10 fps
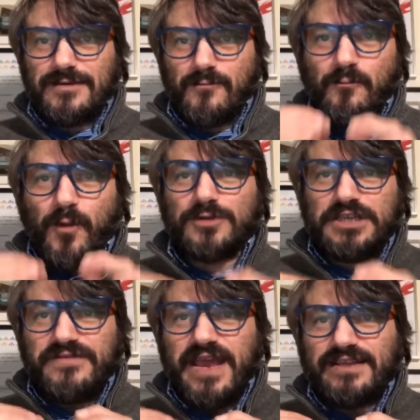
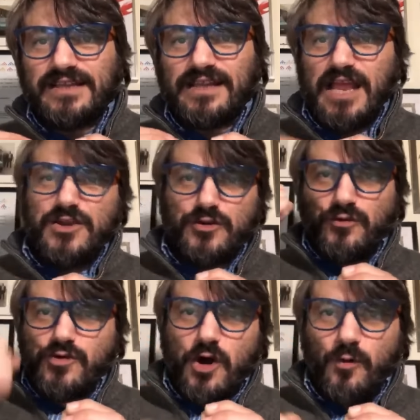motivated that
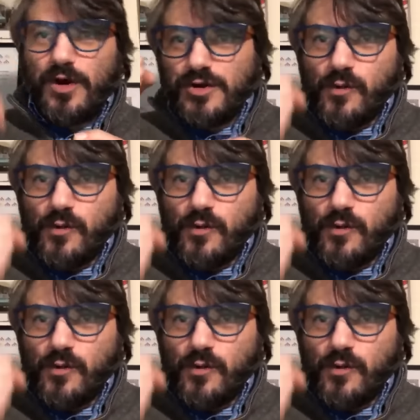you know what you